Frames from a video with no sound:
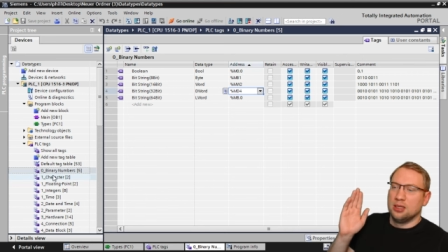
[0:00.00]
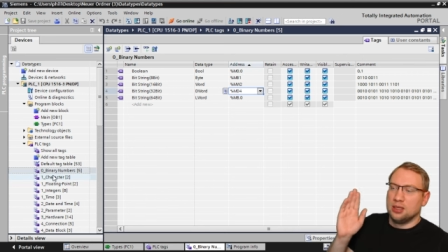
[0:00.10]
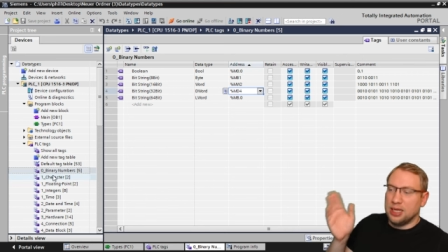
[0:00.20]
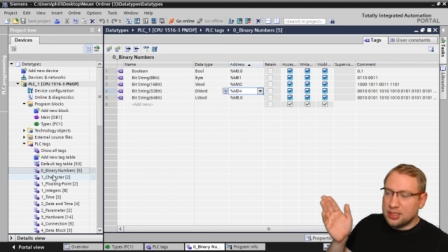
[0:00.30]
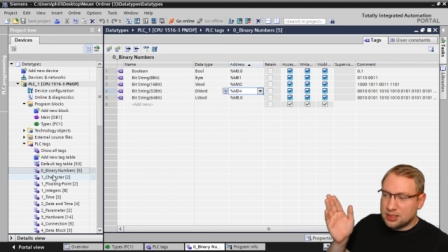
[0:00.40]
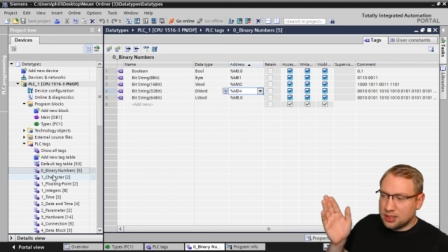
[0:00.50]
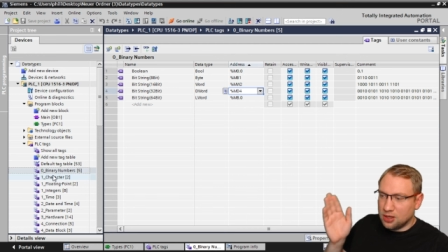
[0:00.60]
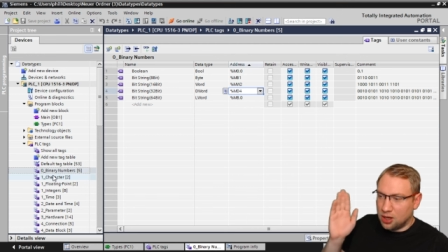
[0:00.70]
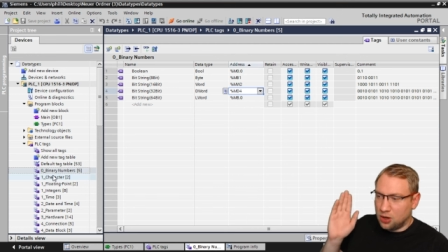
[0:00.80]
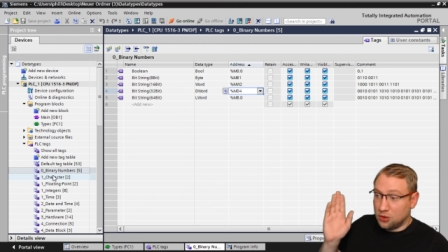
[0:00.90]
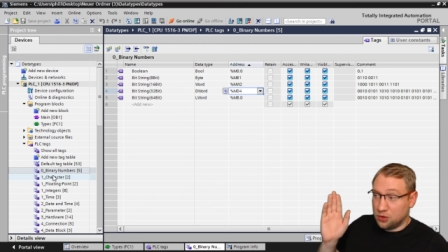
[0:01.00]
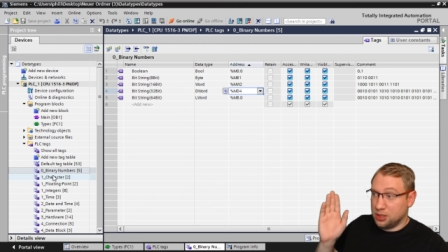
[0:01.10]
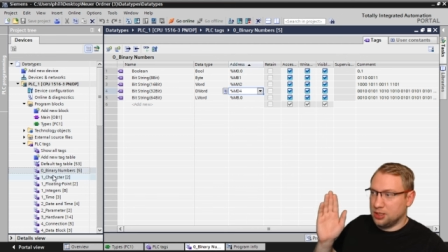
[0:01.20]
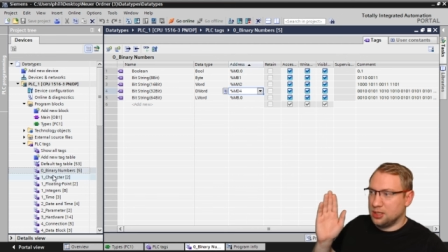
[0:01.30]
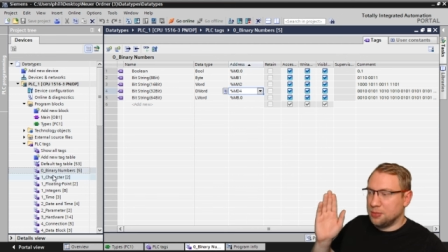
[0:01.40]
Next thing, oh,
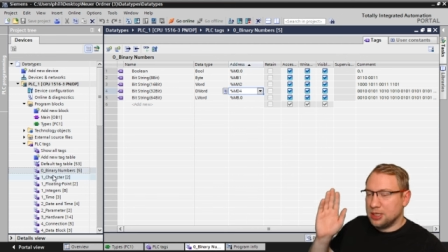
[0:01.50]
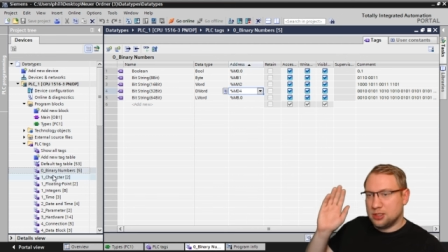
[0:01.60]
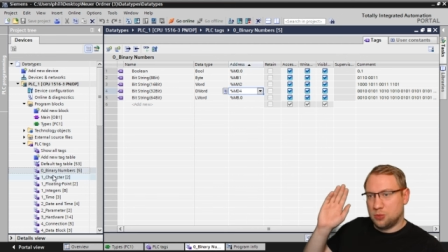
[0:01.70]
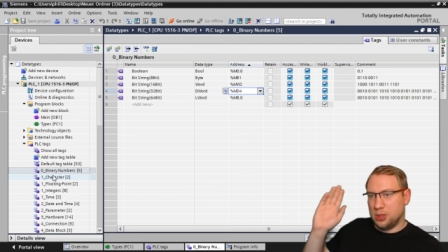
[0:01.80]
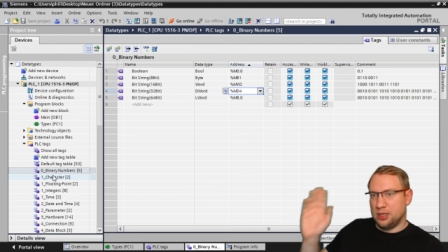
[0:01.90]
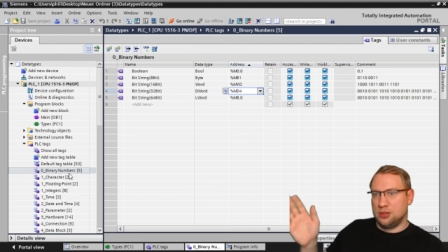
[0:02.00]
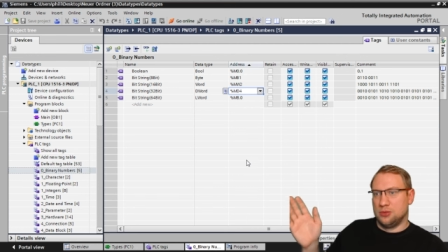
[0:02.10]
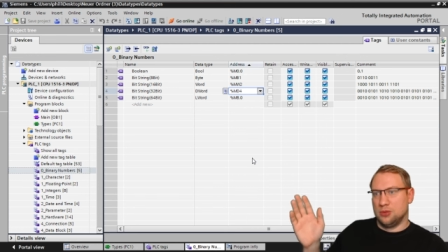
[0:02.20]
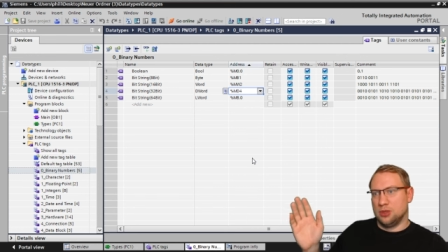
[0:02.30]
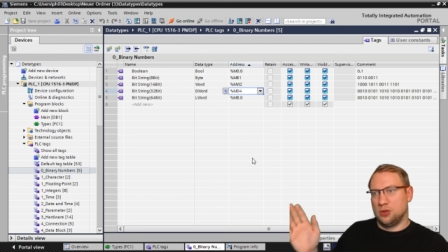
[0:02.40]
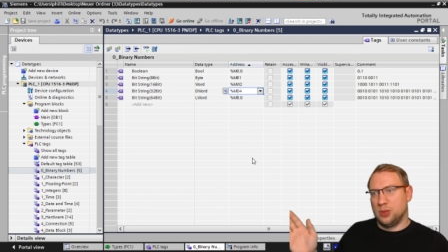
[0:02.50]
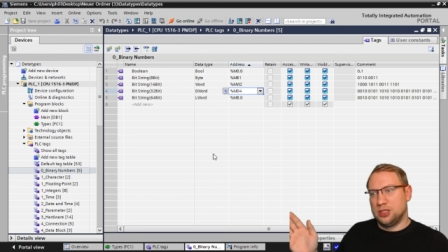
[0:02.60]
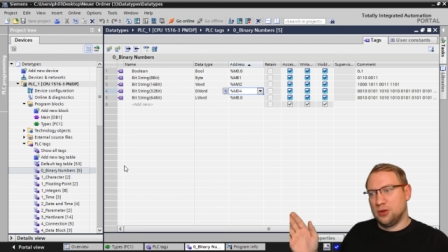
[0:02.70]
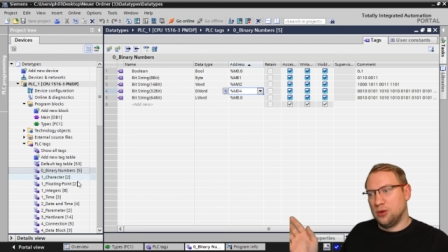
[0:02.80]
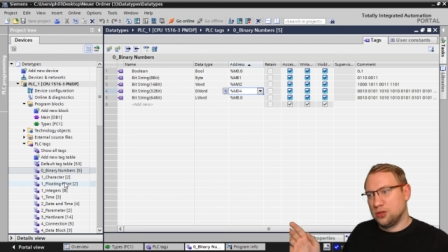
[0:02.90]
already ten minutes, way too, way
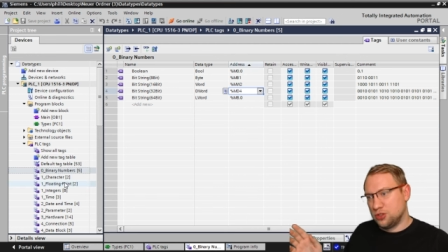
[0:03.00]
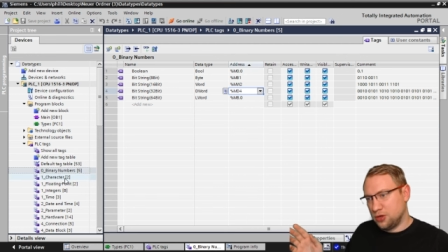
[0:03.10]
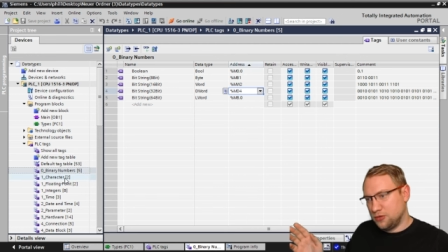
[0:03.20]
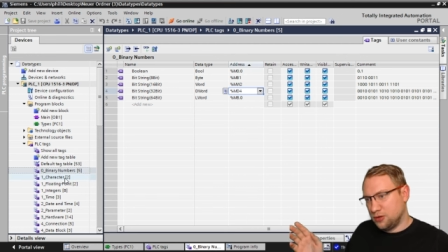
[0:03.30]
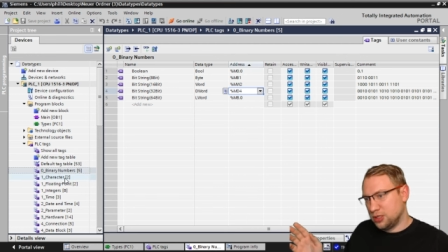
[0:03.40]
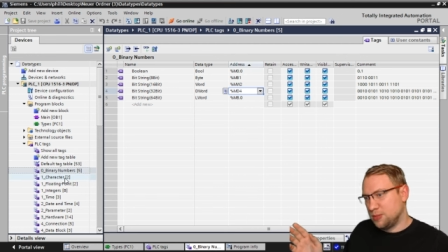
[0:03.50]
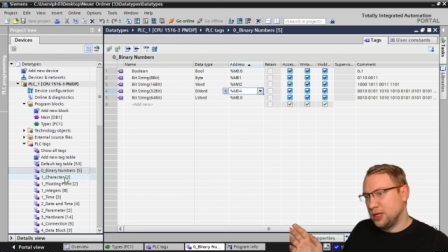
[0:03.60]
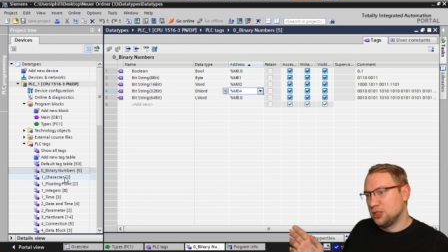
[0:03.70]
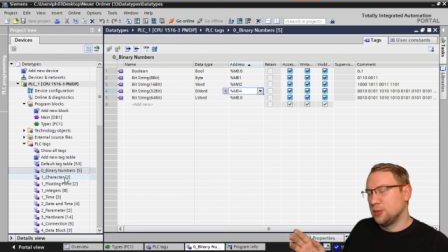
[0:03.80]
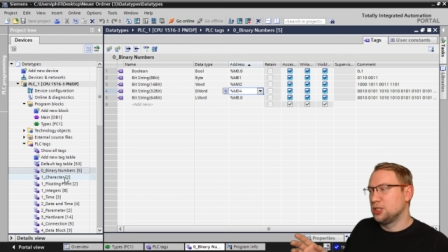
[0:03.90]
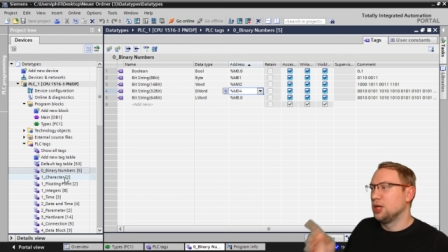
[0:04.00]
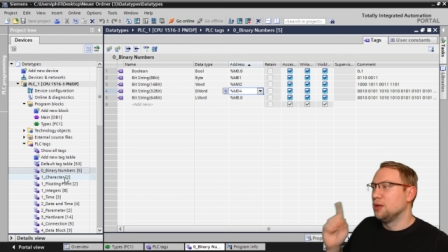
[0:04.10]
too long. Sorry for explaining so much.